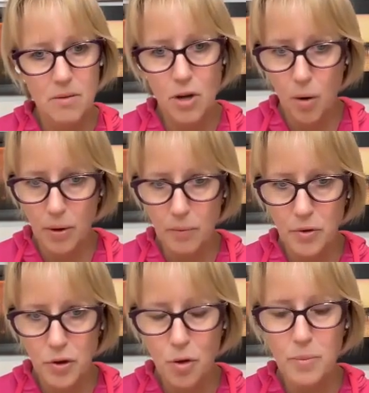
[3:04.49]
going with
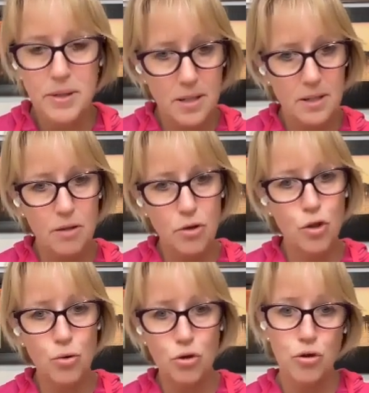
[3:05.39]
Thomas, just on
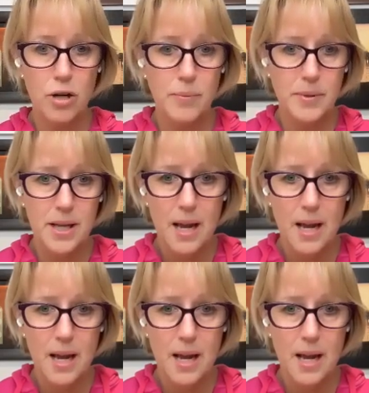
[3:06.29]
short trips.